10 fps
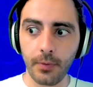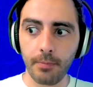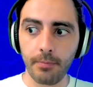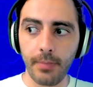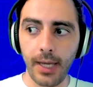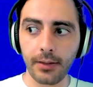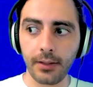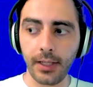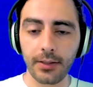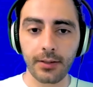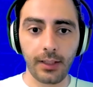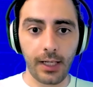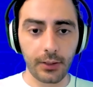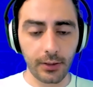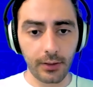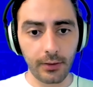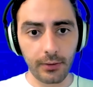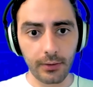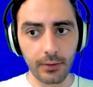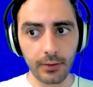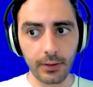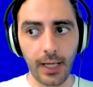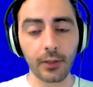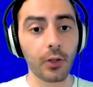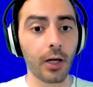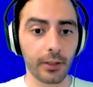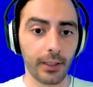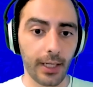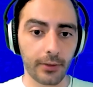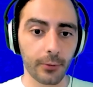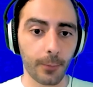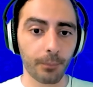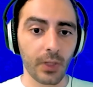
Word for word: make the destination take longer to get to.